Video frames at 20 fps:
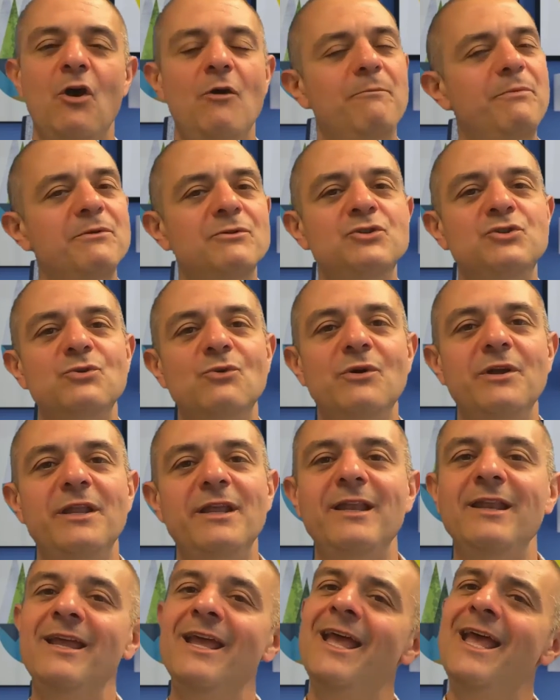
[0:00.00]
I hope you
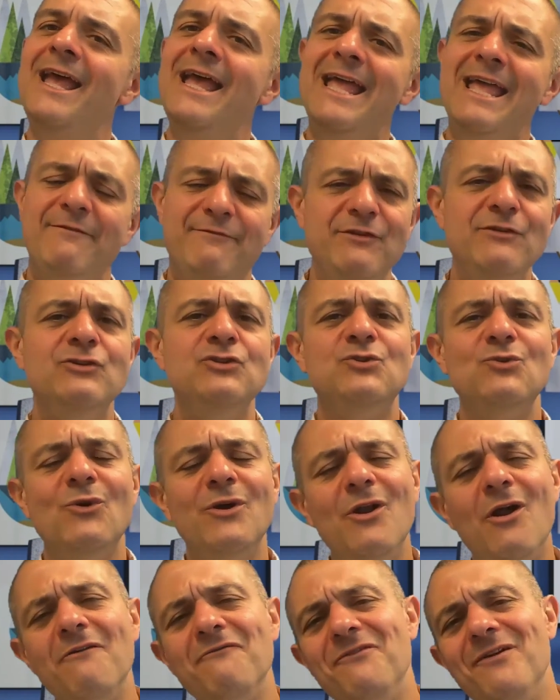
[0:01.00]
enjoyed it. If you
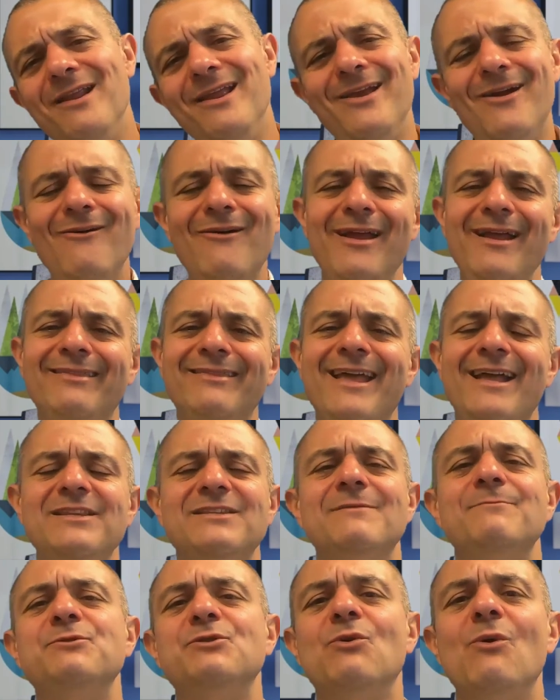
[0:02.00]
enjoyed our video, hit
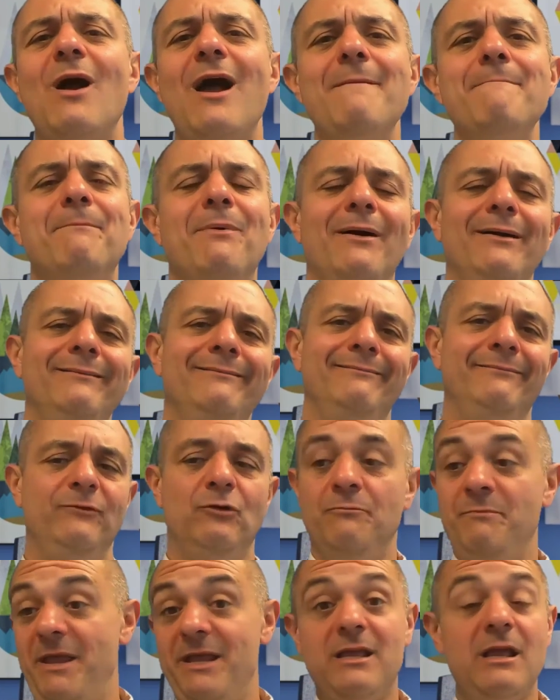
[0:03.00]
that subscribe button.
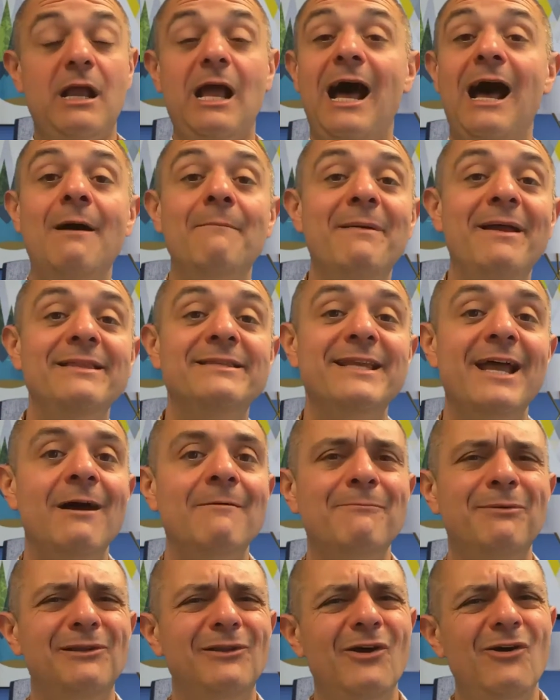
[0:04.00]
Make a comment
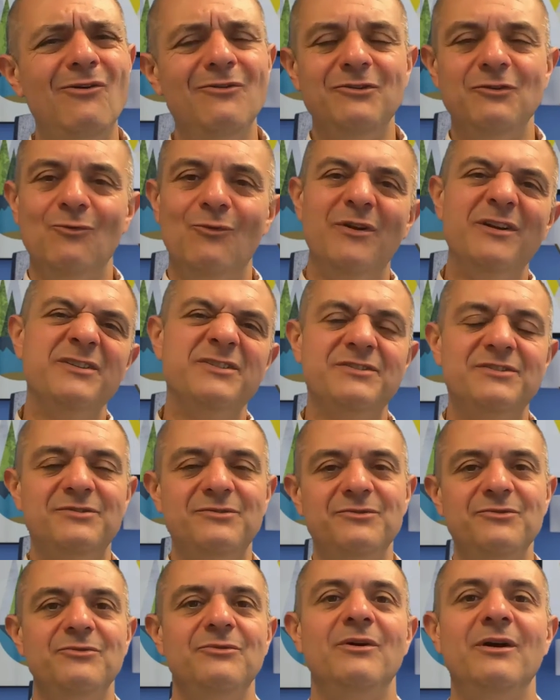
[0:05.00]
down below. You want us
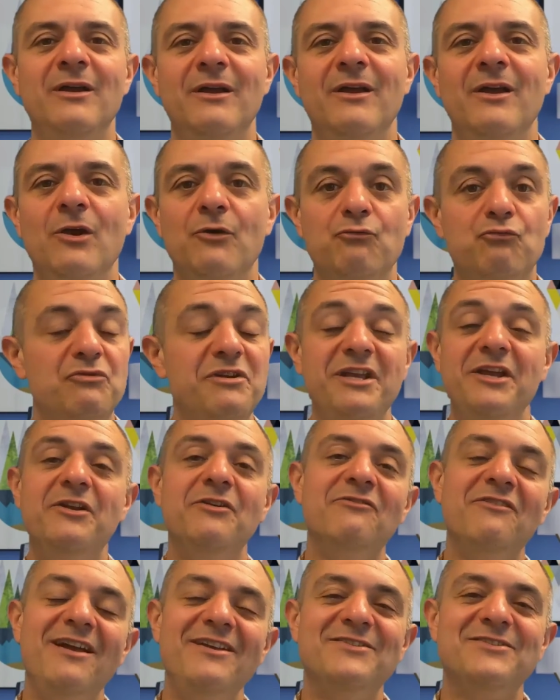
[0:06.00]
to
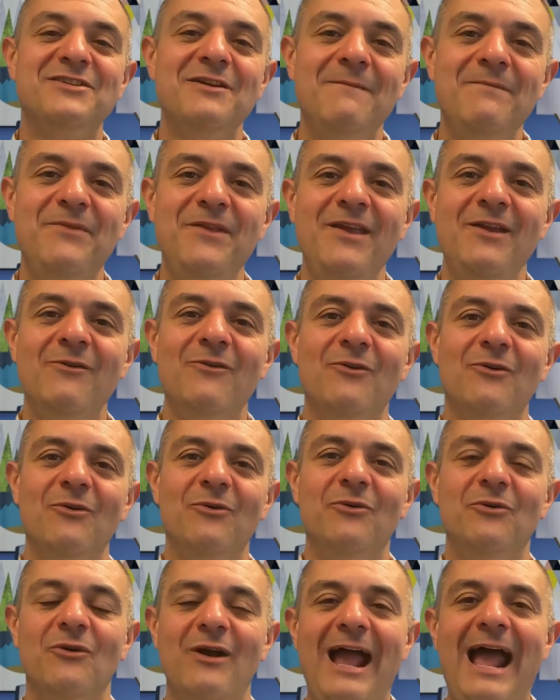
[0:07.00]
reiterate something
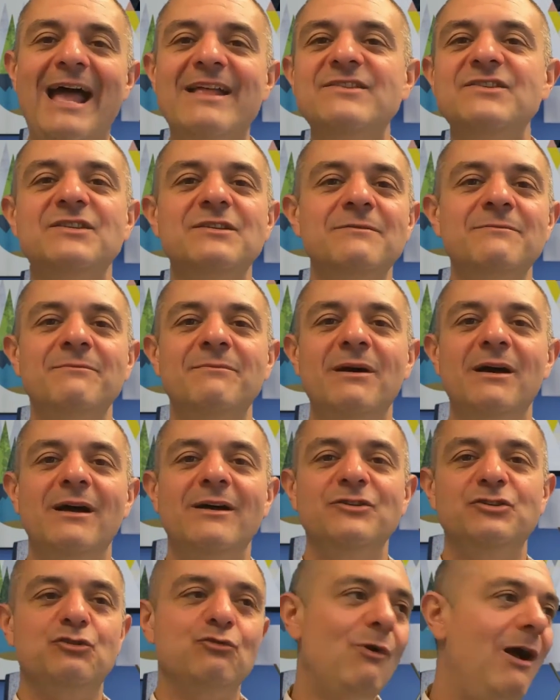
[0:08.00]
or add
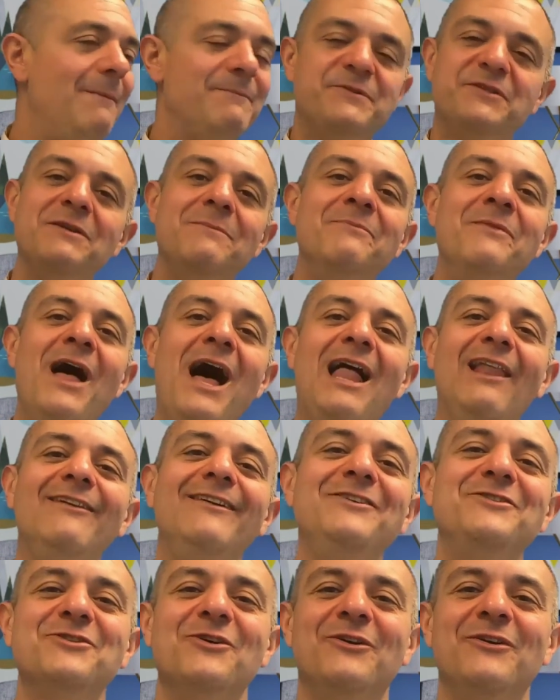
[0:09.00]
some, drop some
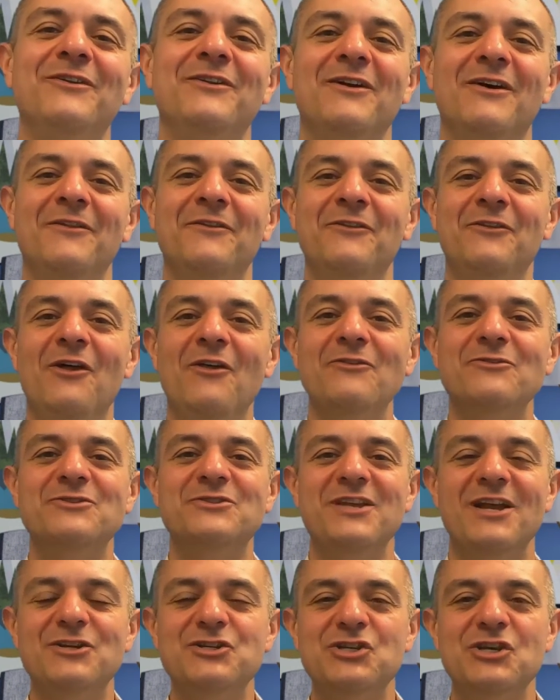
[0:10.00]
knowledge on another
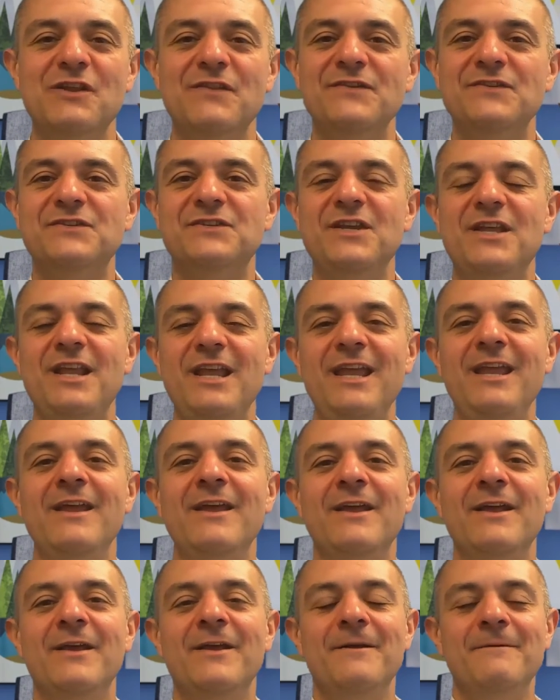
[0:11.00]
section of the city,
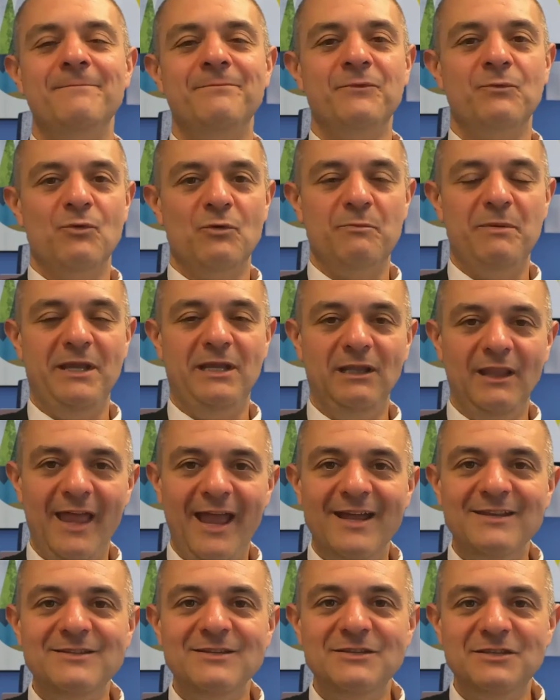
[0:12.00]
we'll be
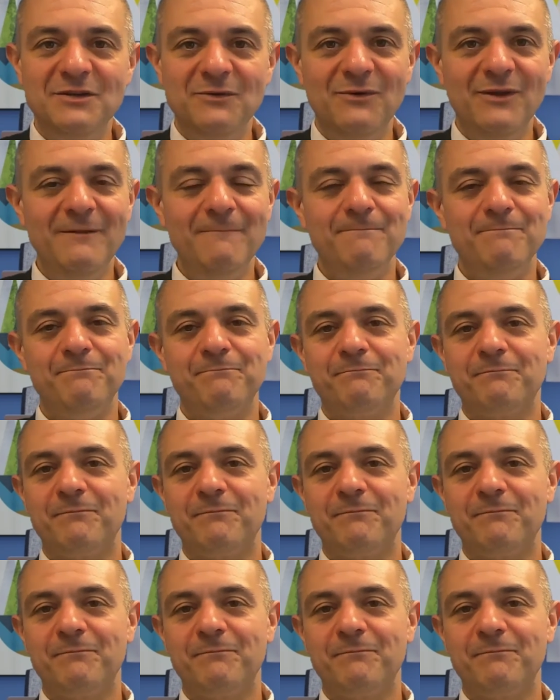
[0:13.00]
glad to do it.